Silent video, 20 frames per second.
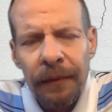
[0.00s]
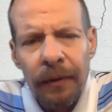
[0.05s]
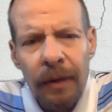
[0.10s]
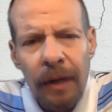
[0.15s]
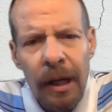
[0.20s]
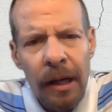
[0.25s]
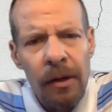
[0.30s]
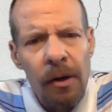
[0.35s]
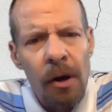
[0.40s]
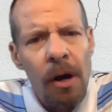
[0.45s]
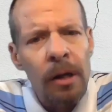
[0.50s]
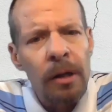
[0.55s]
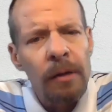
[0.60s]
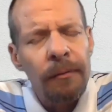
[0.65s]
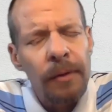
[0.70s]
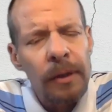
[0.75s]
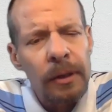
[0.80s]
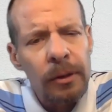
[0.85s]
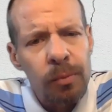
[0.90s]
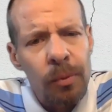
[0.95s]
And all
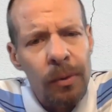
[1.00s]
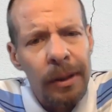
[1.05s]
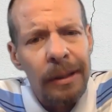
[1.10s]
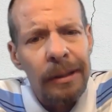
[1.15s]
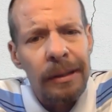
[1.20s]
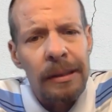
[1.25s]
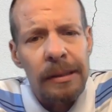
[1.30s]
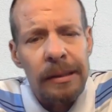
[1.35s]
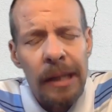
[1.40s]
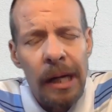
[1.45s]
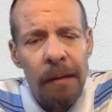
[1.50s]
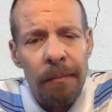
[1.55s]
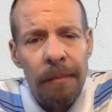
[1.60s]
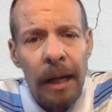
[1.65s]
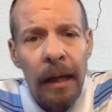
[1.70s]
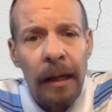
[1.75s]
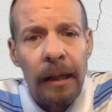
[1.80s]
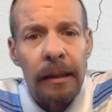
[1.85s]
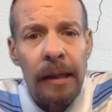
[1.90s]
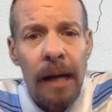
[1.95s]
of us were in the same
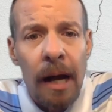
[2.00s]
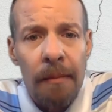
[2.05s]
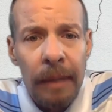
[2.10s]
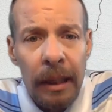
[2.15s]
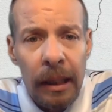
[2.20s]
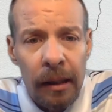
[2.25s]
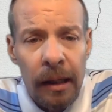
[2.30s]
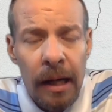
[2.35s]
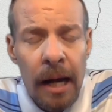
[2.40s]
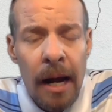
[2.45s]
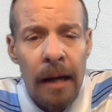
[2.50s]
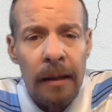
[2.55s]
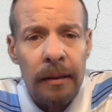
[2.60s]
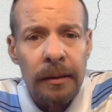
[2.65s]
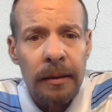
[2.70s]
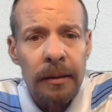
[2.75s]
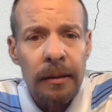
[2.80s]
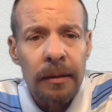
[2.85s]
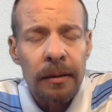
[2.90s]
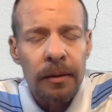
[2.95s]
economic
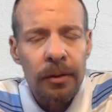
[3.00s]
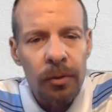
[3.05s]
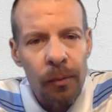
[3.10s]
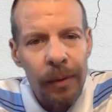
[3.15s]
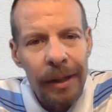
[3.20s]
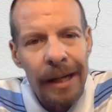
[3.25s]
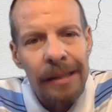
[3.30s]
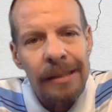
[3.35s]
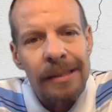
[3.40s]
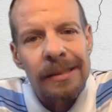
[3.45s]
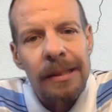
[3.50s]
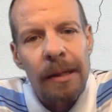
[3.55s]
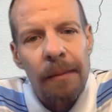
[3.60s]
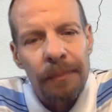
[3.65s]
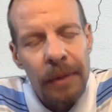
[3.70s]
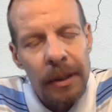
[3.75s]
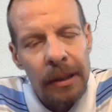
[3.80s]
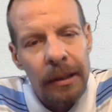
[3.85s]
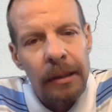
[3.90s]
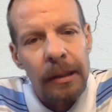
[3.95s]
class. So we had
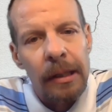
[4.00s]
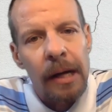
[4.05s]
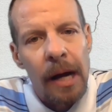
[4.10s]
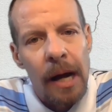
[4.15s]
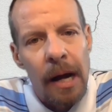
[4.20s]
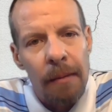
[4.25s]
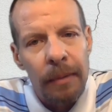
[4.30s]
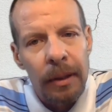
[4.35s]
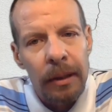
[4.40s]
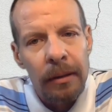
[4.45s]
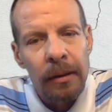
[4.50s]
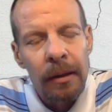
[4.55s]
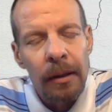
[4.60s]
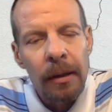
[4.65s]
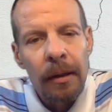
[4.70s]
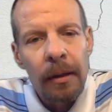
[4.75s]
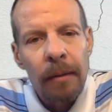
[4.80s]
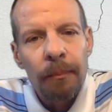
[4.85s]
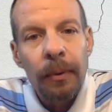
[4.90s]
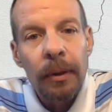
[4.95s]
something in common
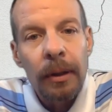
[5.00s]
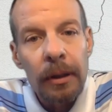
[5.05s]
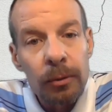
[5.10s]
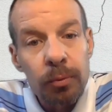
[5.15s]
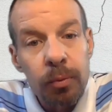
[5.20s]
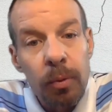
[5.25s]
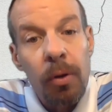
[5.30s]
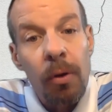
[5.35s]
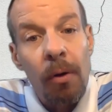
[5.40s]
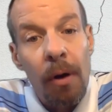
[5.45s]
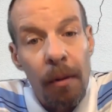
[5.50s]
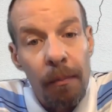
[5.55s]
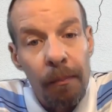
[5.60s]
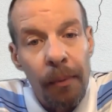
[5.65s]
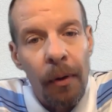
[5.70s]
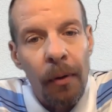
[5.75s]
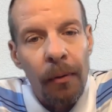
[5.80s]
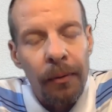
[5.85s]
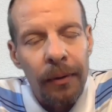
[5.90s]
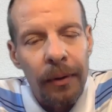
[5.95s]
because we were all
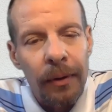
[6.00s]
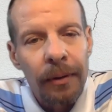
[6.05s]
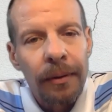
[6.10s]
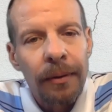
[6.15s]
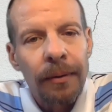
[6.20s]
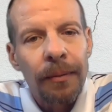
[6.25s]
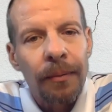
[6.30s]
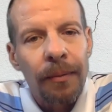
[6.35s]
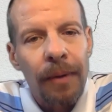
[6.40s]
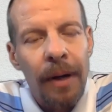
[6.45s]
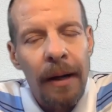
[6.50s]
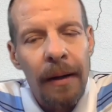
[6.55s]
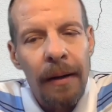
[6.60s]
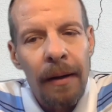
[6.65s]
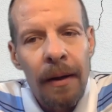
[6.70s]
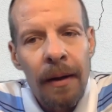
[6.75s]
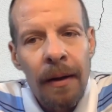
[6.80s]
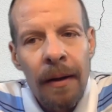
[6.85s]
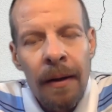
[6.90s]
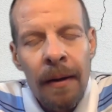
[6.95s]
broke, right?
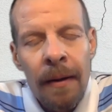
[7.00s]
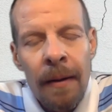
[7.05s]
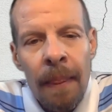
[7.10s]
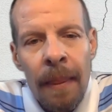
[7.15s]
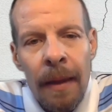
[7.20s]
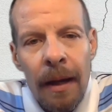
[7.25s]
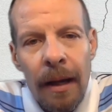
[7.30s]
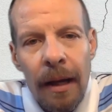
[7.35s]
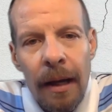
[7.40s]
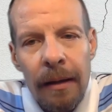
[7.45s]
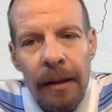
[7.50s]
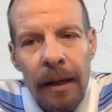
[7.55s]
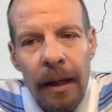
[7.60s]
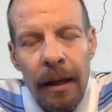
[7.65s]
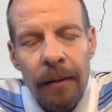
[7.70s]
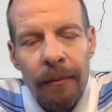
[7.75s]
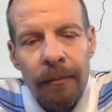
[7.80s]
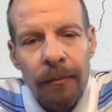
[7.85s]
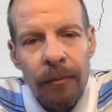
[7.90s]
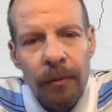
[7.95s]
And
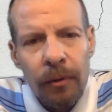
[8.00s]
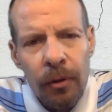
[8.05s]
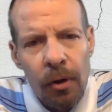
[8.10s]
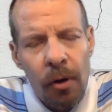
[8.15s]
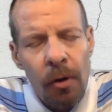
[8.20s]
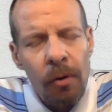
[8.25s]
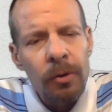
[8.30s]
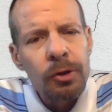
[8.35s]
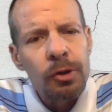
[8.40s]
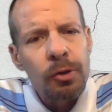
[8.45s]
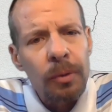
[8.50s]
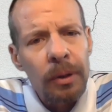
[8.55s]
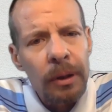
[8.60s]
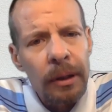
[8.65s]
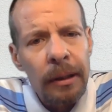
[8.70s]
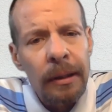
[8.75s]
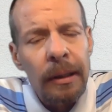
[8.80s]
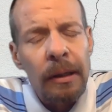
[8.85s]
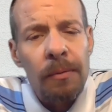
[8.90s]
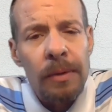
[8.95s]
then
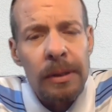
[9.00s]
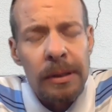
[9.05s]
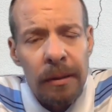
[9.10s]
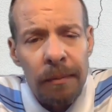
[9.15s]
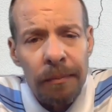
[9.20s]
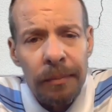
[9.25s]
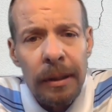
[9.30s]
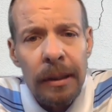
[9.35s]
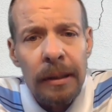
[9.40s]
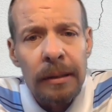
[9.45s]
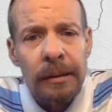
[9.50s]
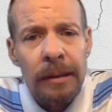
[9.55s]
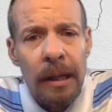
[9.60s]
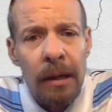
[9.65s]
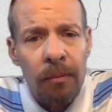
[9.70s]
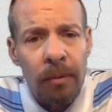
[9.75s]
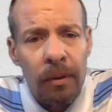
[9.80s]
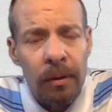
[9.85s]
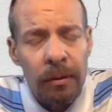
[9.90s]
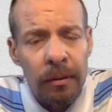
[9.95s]
culturally, there was some things
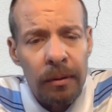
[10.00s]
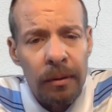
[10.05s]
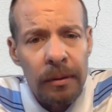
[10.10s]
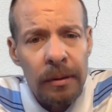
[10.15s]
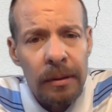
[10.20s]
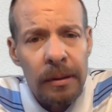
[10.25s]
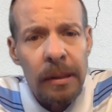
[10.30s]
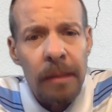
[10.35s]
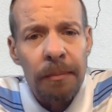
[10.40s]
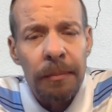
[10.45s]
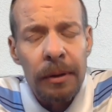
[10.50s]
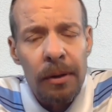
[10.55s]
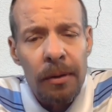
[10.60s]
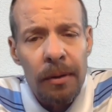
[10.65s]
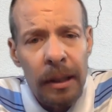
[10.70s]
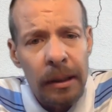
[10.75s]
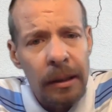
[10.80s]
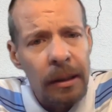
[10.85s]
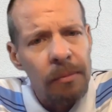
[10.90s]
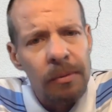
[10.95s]
that were similar
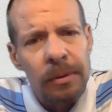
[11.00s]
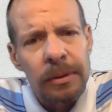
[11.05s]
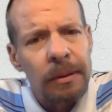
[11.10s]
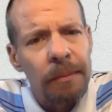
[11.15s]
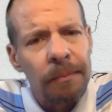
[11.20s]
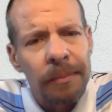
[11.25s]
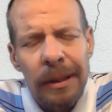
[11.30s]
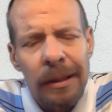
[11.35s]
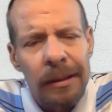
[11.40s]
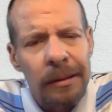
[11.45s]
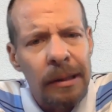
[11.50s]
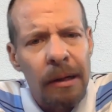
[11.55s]
and there were some things